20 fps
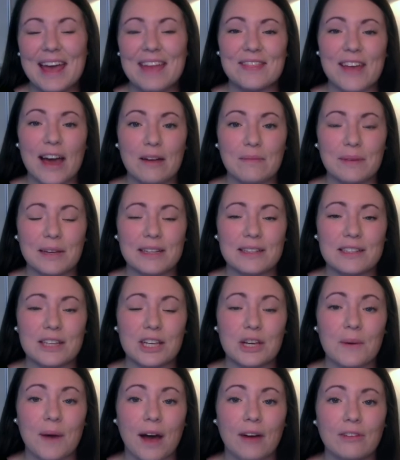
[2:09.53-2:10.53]
that means that
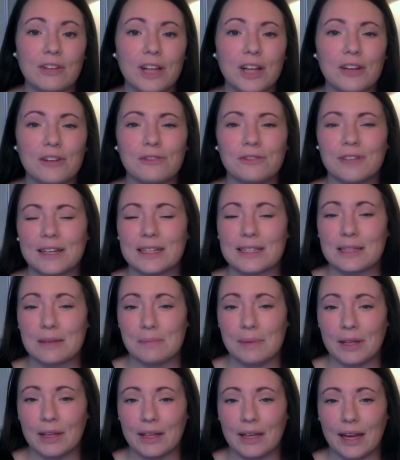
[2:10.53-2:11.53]
you have a lot of
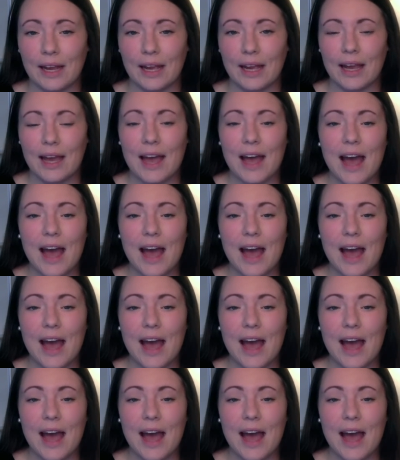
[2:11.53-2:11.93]
flexibility.